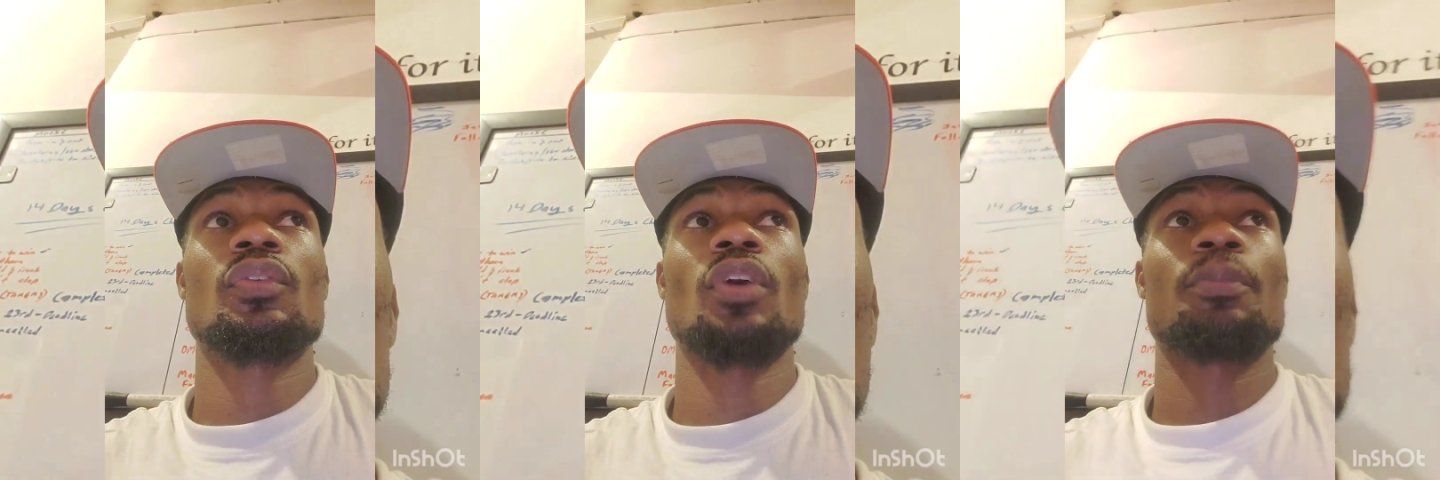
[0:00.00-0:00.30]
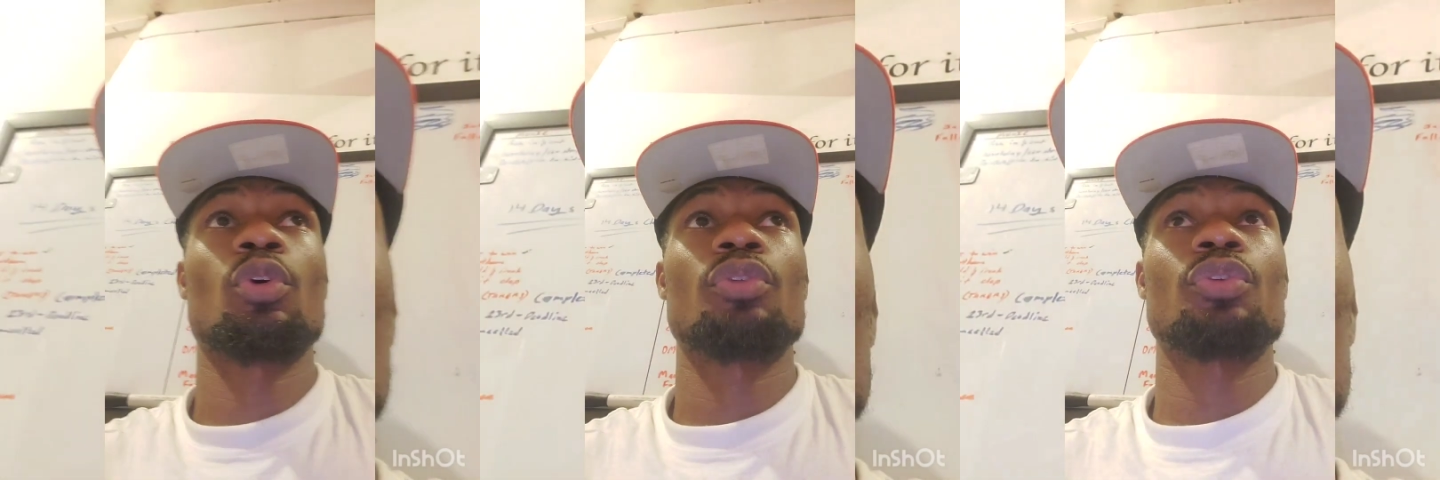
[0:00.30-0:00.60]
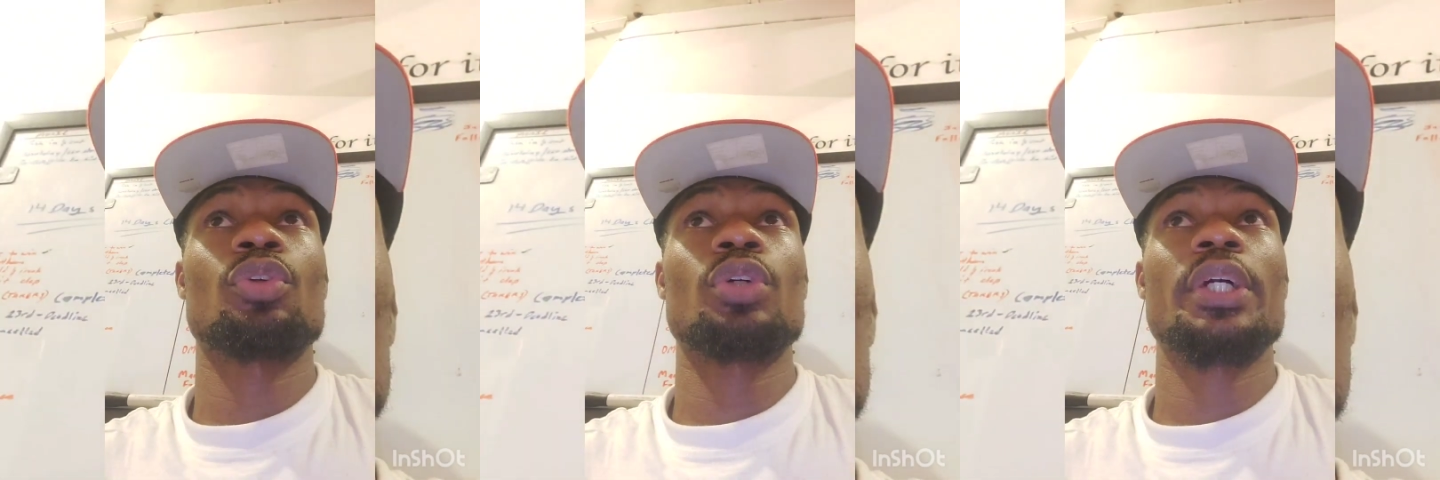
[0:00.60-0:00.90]
topped all
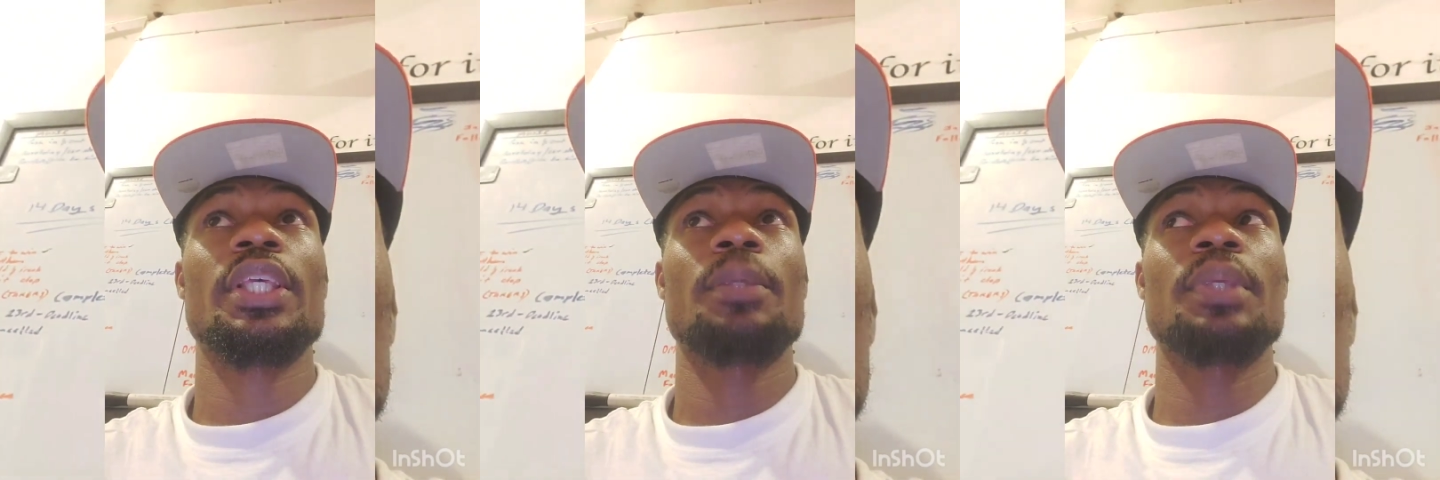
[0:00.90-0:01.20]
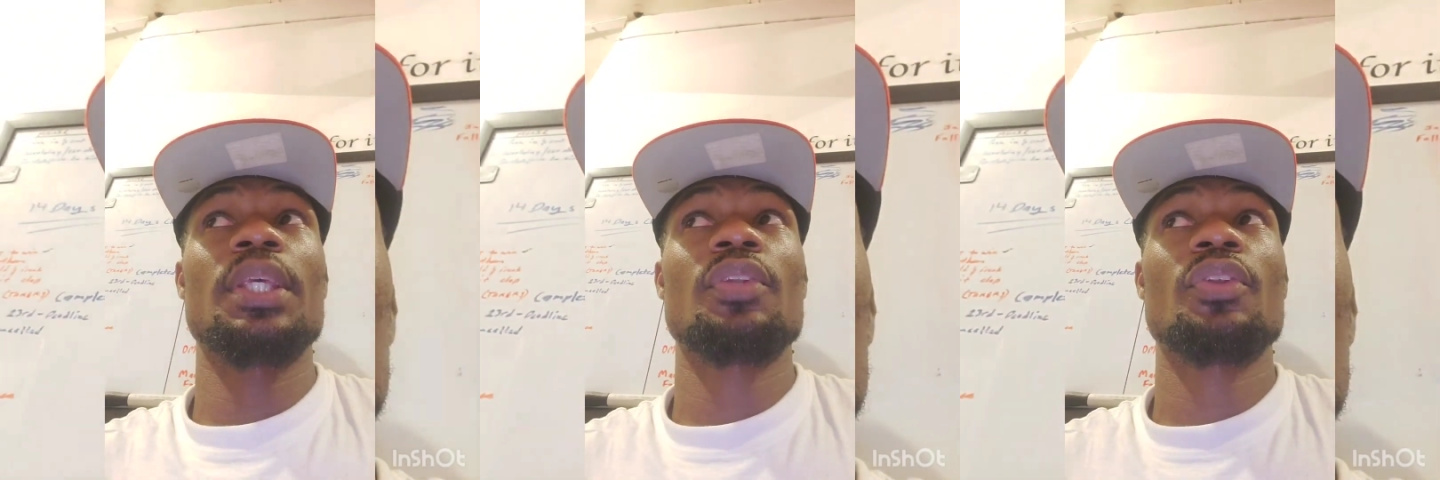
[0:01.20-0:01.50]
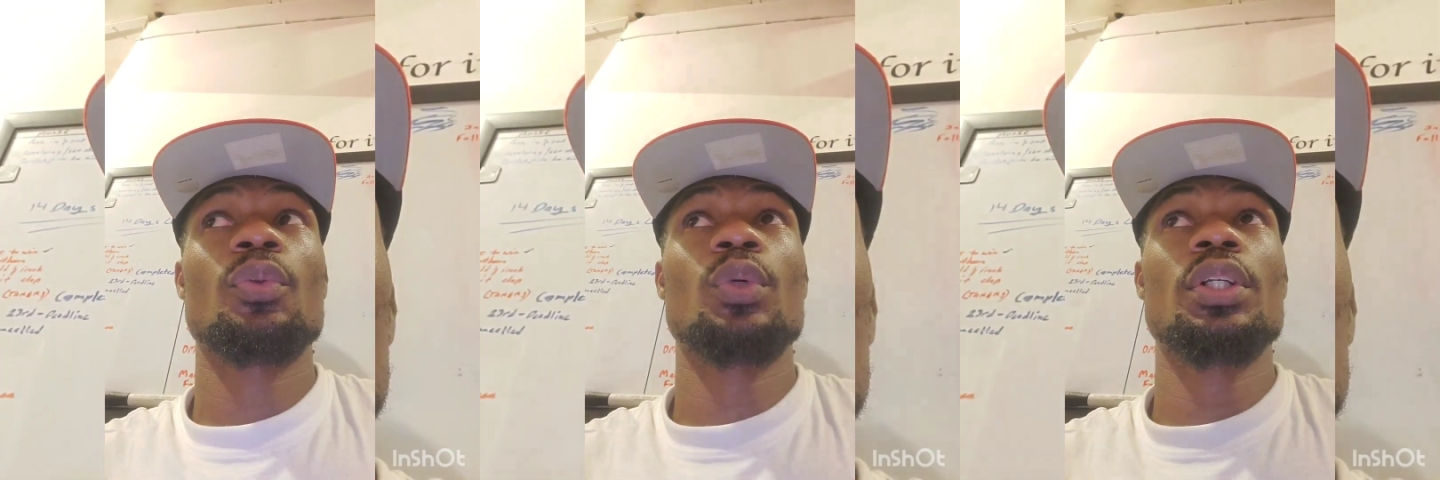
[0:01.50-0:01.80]
4. I came 8
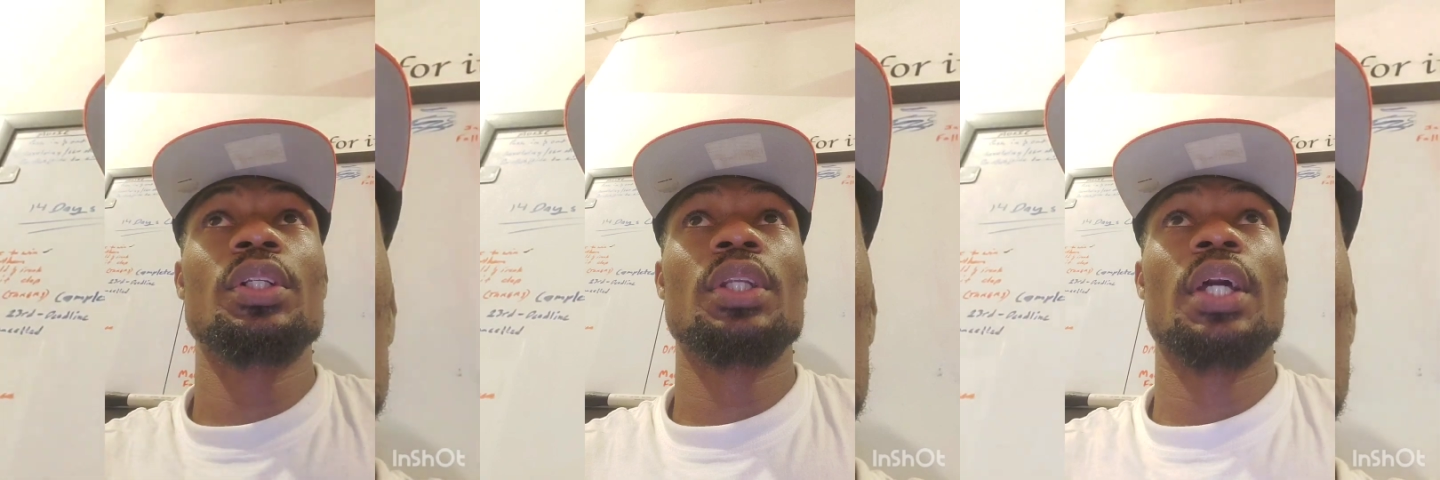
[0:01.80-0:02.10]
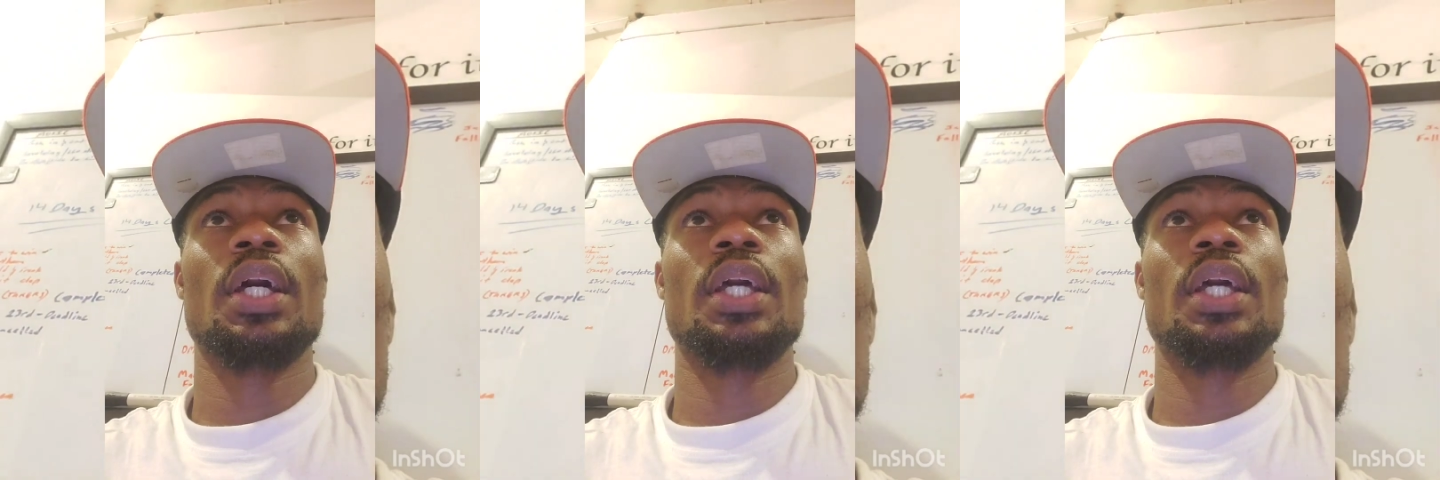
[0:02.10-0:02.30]
in 1,